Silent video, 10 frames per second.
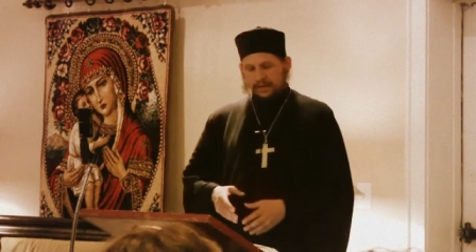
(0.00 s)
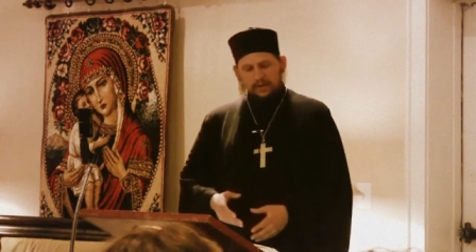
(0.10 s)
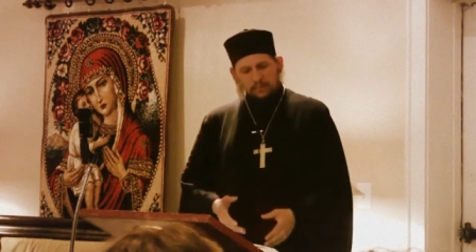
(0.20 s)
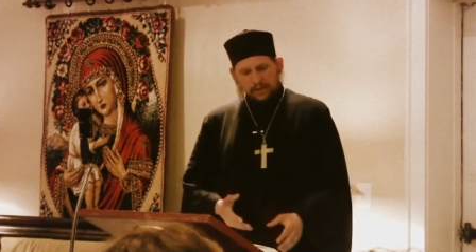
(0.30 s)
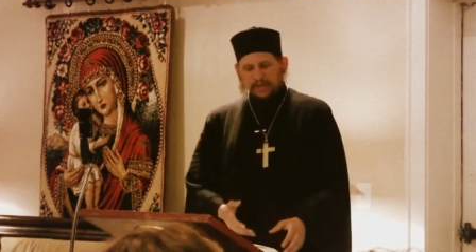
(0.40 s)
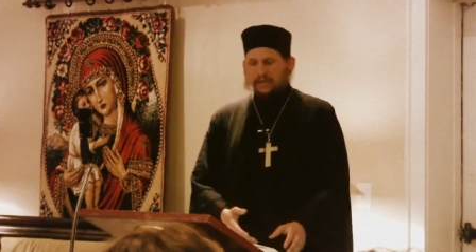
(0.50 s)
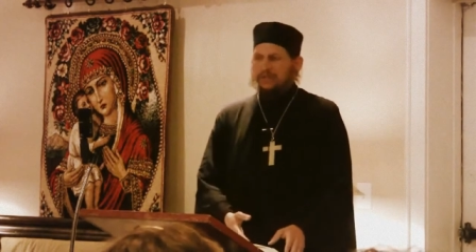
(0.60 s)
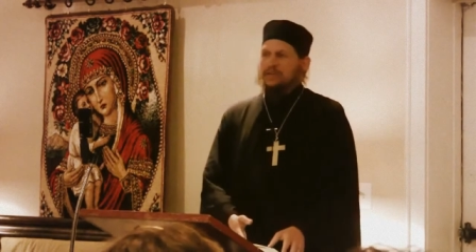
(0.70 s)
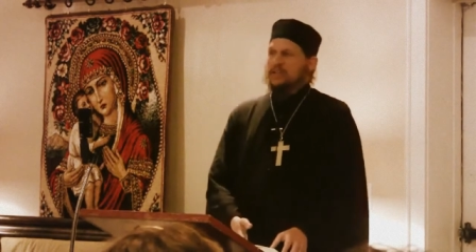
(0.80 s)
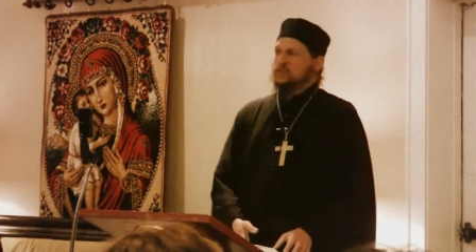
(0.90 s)
There are many
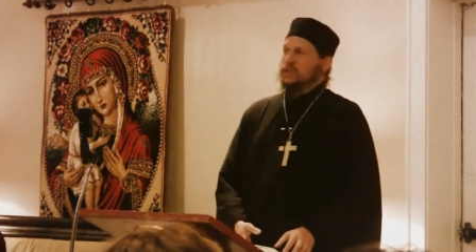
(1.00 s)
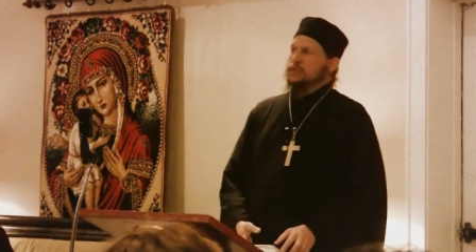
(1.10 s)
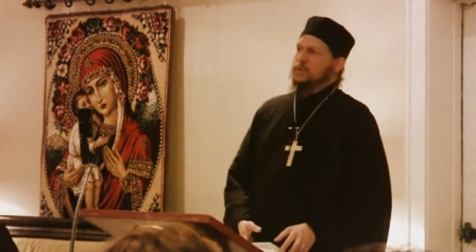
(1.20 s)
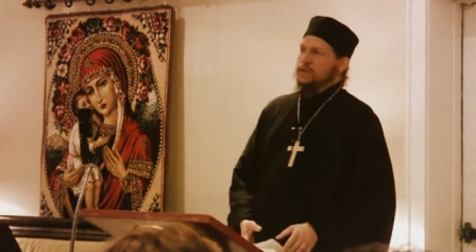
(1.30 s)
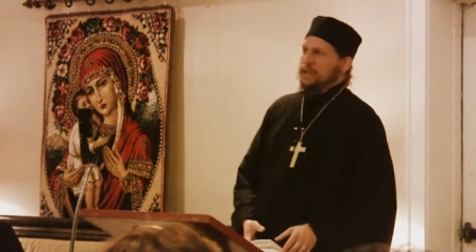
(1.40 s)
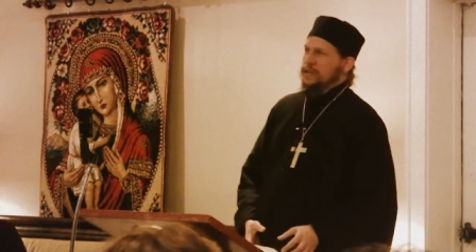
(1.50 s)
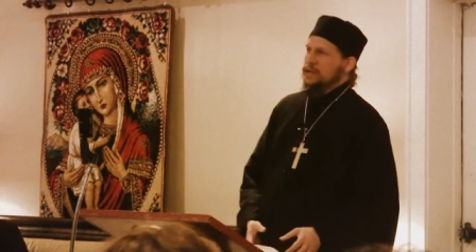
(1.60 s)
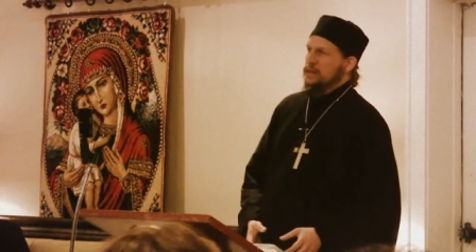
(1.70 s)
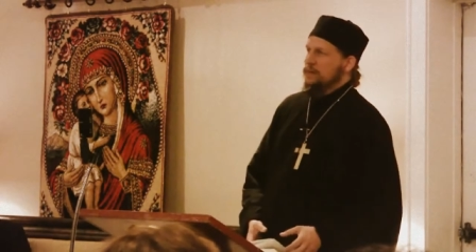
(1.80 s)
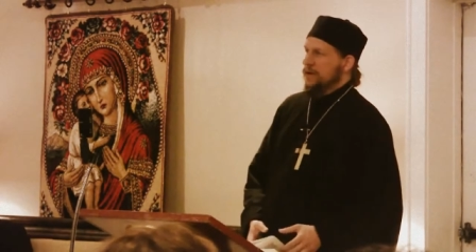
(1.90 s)
other things one could
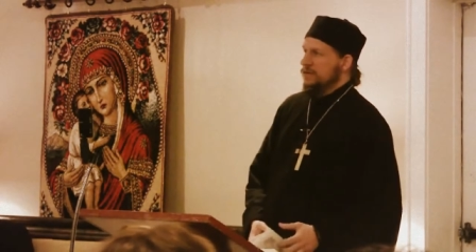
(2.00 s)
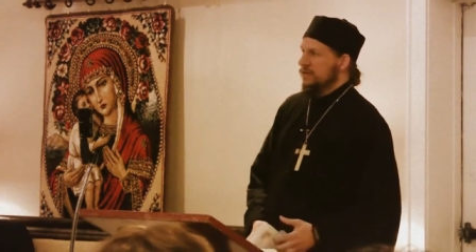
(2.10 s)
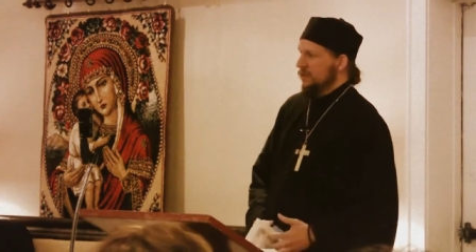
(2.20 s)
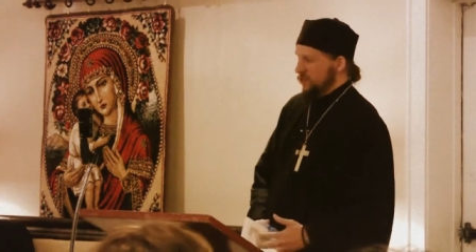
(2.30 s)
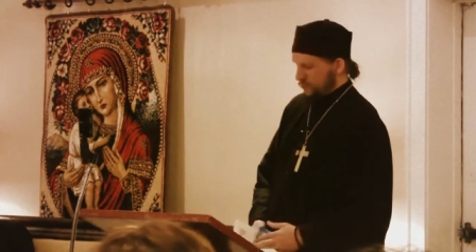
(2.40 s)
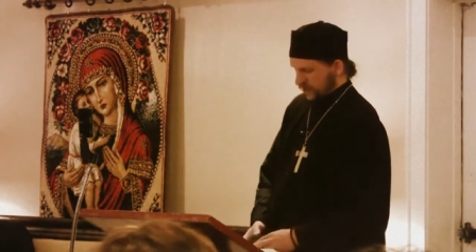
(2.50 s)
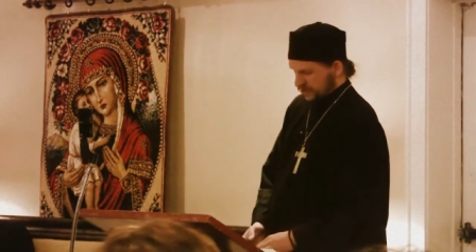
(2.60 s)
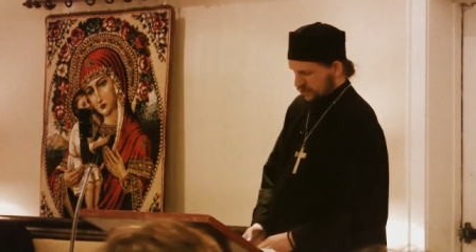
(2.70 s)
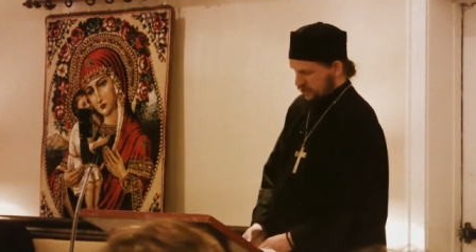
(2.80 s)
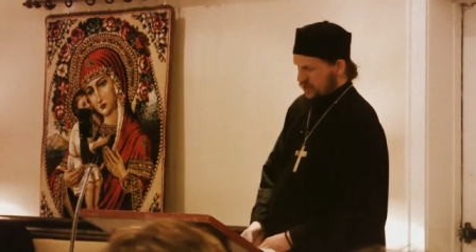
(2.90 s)
relate about the elder
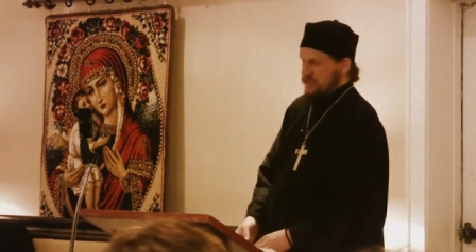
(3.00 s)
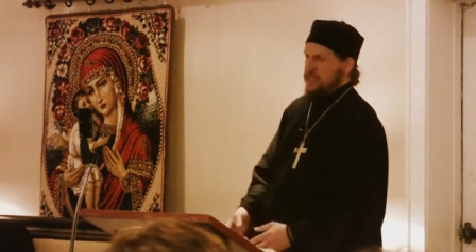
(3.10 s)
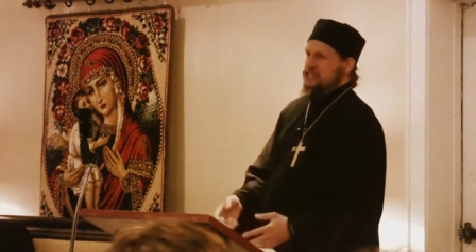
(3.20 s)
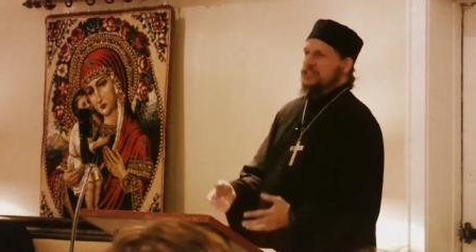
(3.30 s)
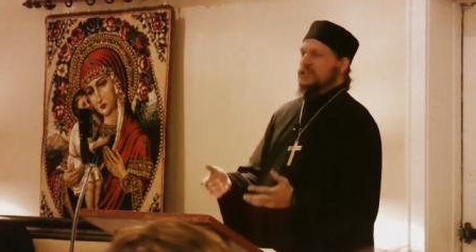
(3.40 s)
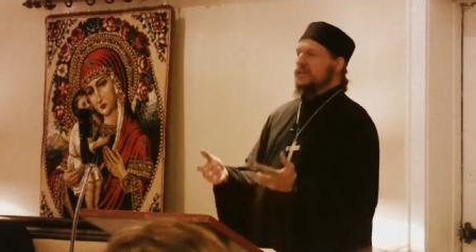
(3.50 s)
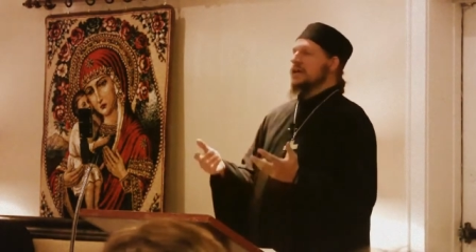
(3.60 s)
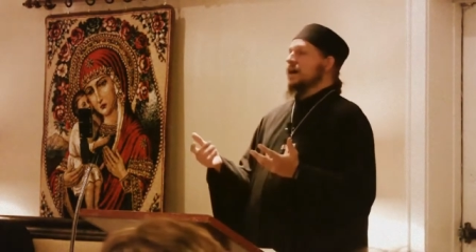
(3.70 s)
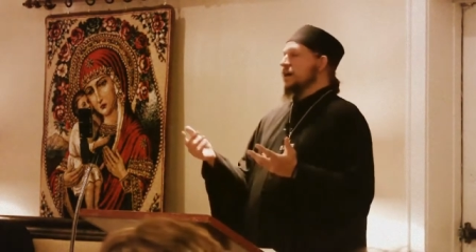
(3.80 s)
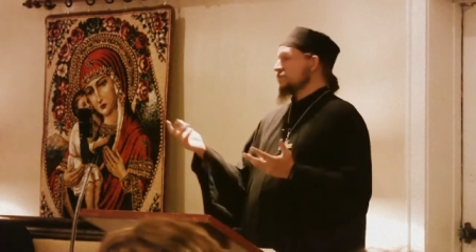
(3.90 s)
Paisios. His
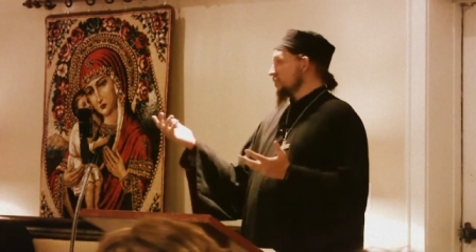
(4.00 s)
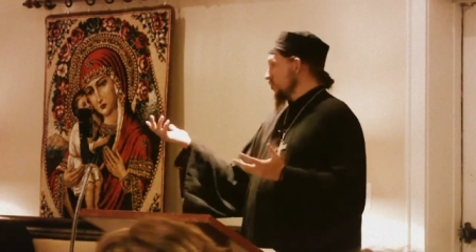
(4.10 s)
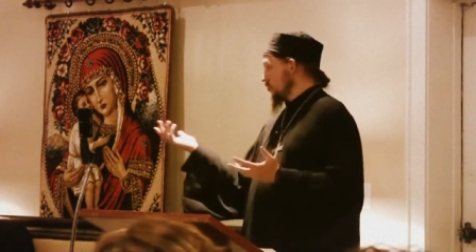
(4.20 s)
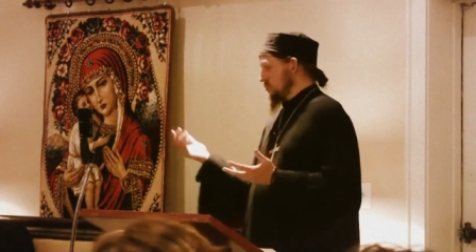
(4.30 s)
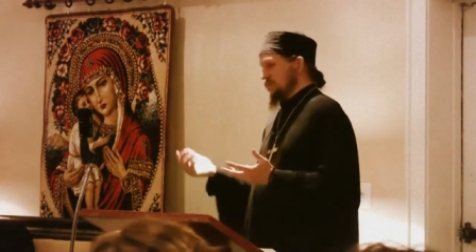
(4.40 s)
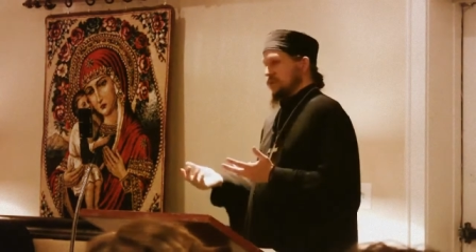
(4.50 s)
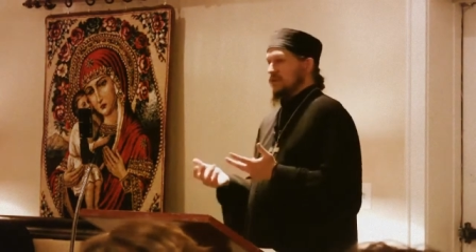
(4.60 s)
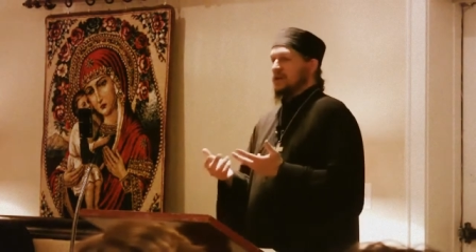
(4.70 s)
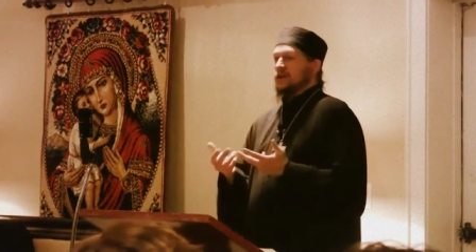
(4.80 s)
teaching on philotimo,